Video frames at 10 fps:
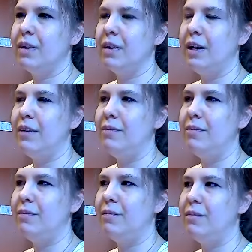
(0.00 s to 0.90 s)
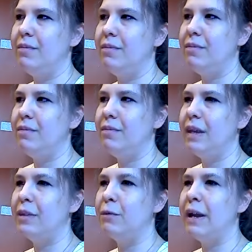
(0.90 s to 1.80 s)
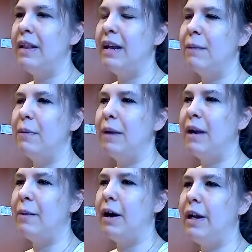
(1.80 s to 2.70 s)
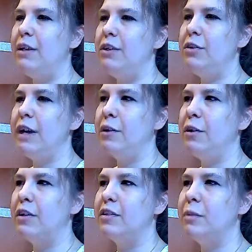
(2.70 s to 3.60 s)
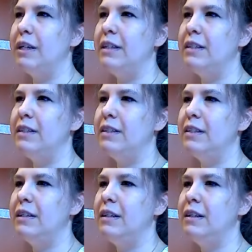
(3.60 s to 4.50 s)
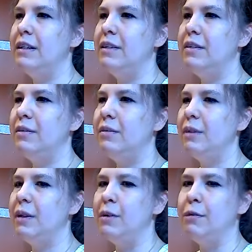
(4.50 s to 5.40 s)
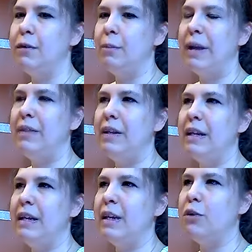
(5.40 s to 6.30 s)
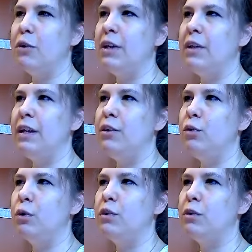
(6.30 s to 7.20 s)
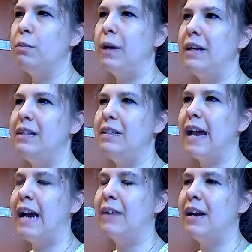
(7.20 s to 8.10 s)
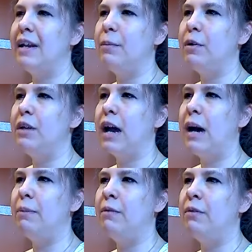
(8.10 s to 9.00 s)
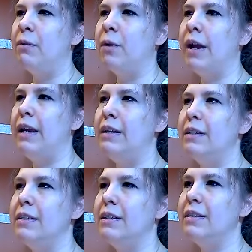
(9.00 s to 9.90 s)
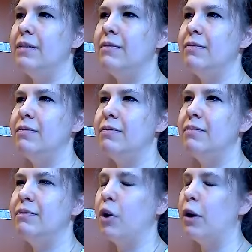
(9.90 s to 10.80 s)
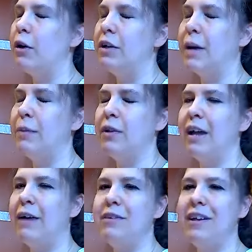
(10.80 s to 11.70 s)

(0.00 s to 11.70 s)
Good. Take the right leg up and back behind you, down dog split. Beautiful. Bend the knee, kick your heel in towards your butt, stack that hip on top of the right, sorry, on top of the left,